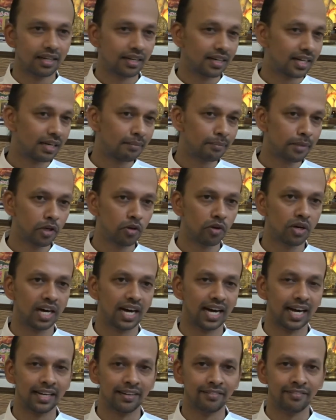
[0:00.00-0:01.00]
Karma
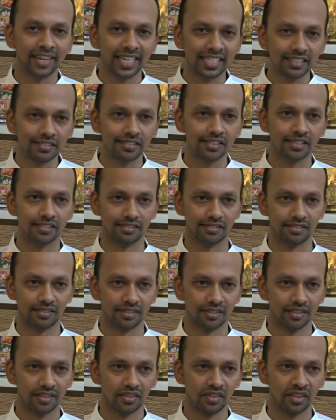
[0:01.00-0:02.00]
Yoga advises
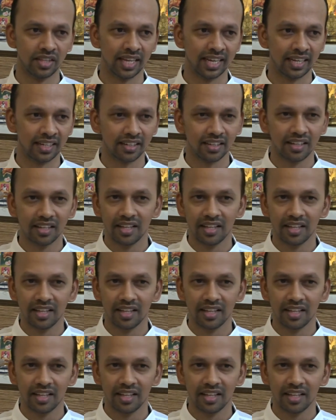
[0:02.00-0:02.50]
that